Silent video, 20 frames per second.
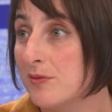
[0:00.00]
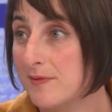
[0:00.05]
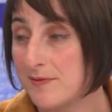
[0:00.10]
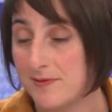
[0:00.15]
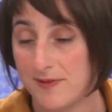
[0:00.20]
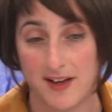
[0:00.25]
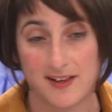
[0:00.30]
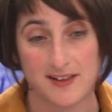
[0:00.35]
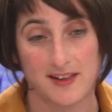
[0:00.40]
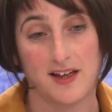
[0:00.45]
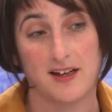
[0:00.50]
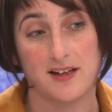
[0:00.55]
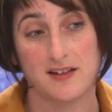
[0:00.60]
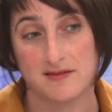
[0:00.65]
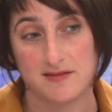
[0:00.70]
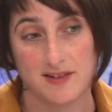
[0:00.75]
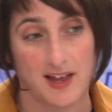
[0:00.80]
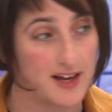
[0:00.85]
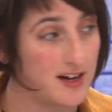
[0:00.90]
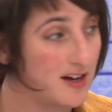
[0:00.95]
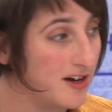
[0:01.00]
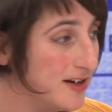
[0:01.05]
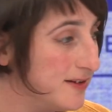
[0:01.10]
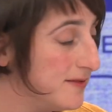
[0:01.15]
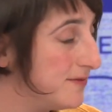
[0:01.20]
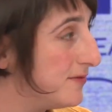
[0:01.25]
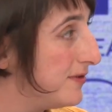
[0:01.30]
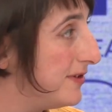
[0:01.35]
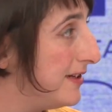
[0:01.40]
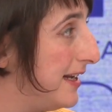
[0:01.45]
In fact, that, that kind
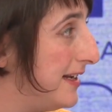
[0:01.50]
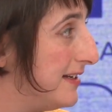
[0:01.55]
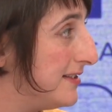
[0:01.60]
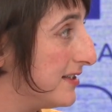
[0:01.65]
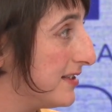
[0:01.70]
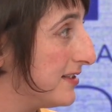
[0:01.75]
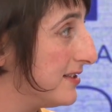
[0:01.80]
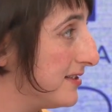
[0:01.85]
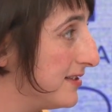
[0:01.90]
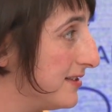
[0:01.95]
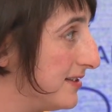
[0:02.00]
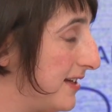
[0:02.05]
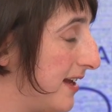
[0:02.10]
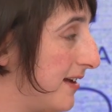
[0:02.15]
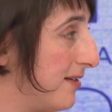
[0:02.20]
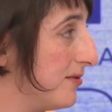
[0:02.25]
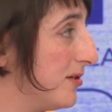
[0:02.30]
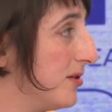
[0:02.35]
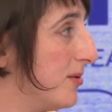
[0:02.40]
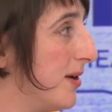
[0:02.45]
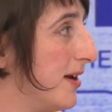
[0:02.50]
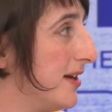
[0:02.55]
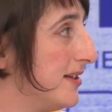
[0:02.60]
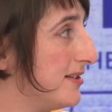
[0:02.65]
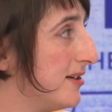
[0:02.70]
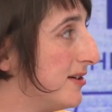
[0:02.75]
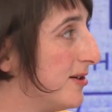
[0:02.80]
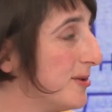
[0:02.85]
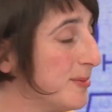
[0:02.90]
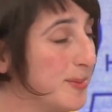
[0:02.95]
of leads us down quite a
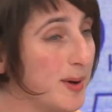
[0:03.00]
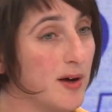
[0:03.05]
dark